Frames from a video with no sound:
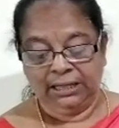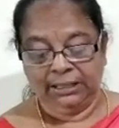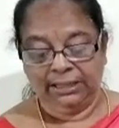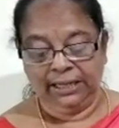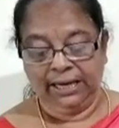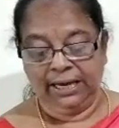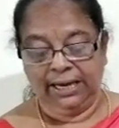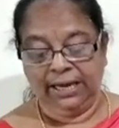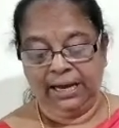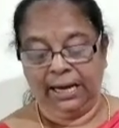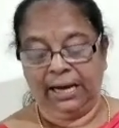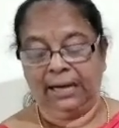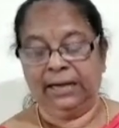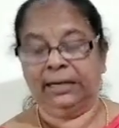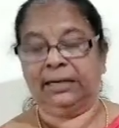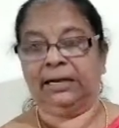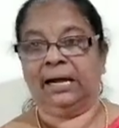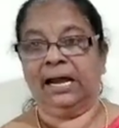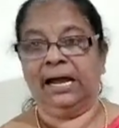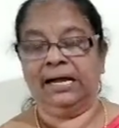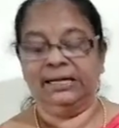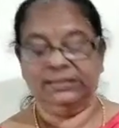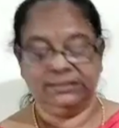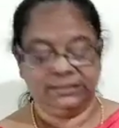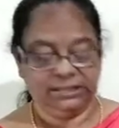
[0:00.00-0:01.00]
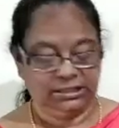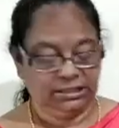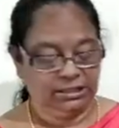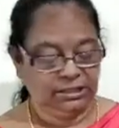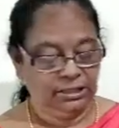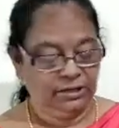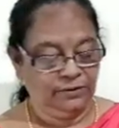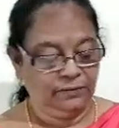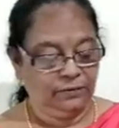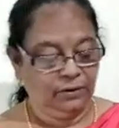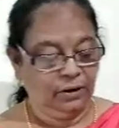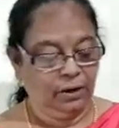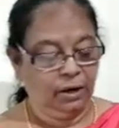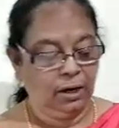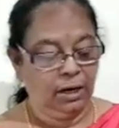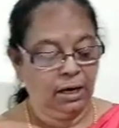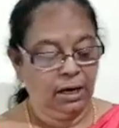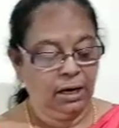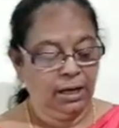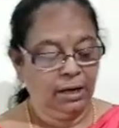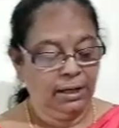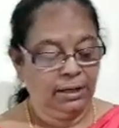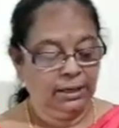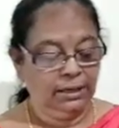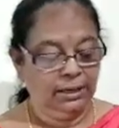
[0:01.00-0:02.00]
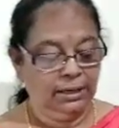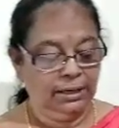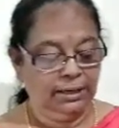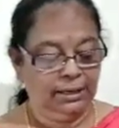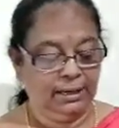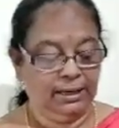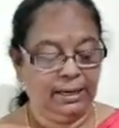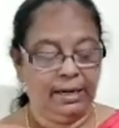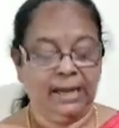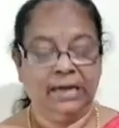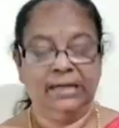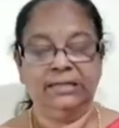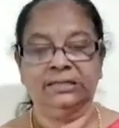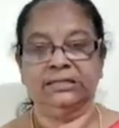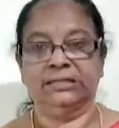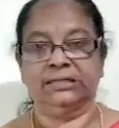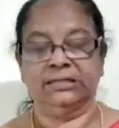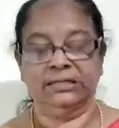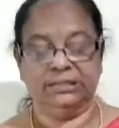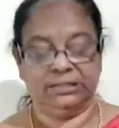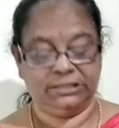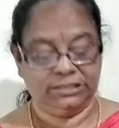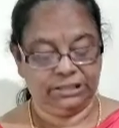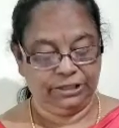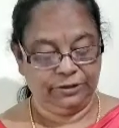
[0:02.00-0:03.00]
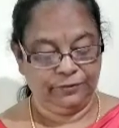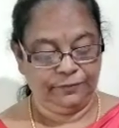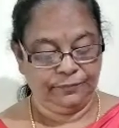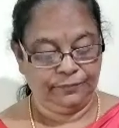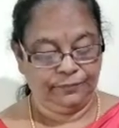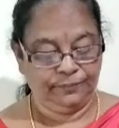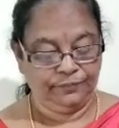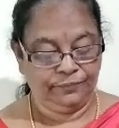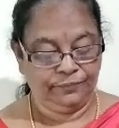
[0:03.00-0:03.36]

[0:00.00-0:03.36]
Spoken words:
they are transitive or intransitive.